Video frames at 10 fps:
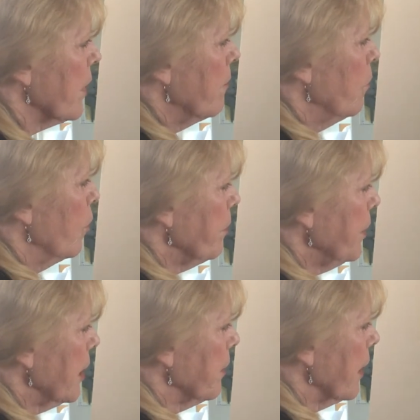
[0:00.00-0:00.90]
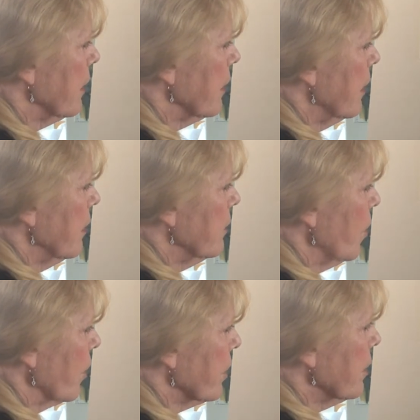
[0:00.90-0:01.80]
more pigment,
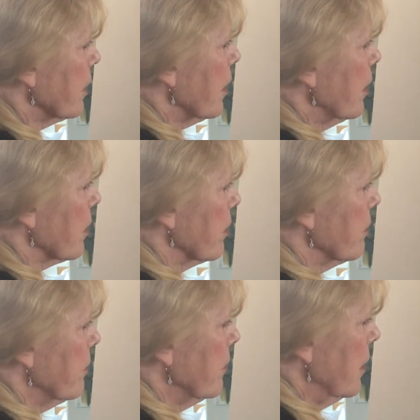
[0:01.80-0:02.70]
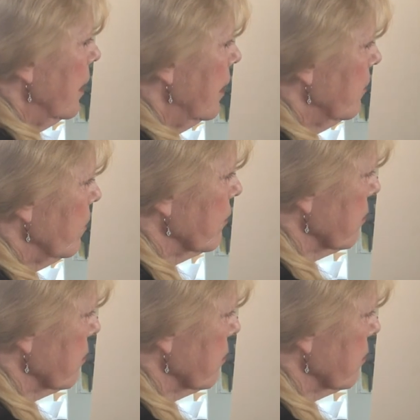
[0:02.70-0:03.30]
darker the color, and it won't